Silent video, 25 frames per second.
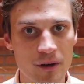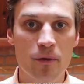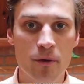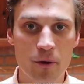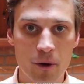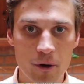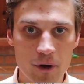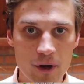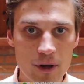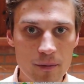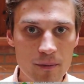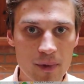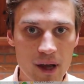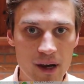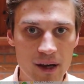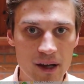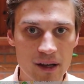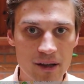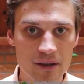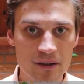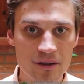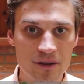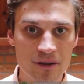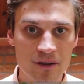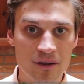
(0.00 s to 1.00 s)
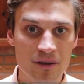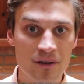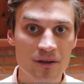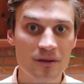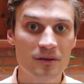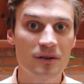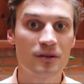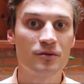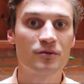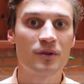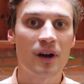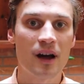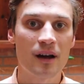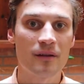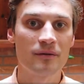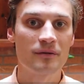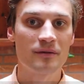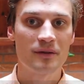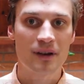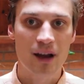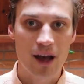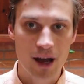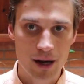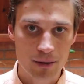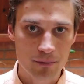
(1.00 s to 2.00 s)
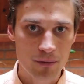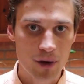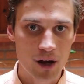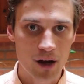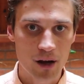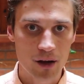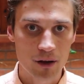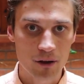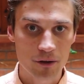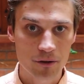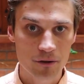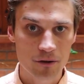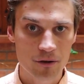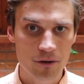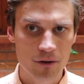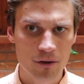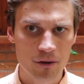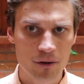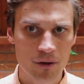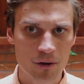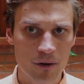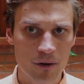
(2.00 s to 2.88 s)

30 minutes to drive 9 miles.